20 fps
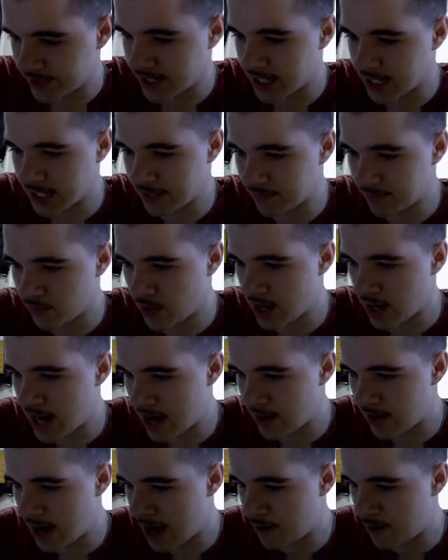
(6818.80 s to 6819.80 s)
where
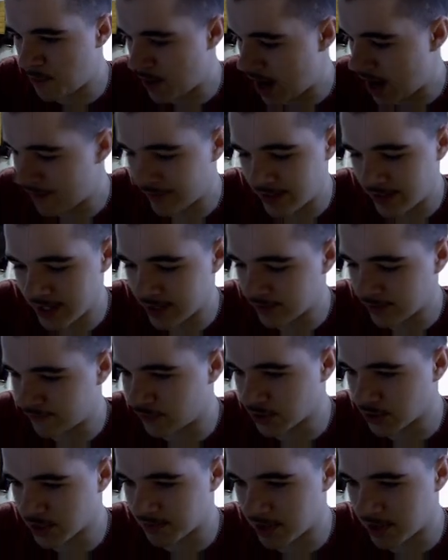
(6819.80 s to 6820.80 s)
everything falls
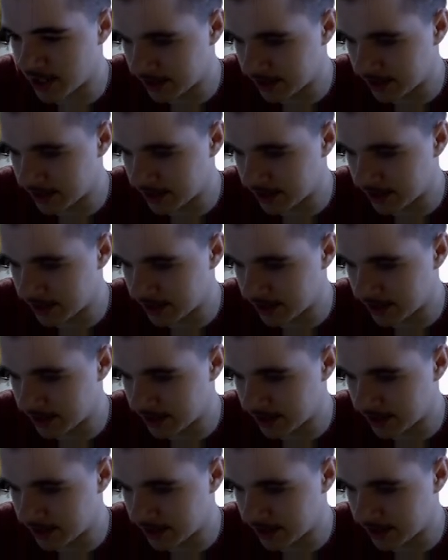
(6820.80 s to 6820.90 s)
apart,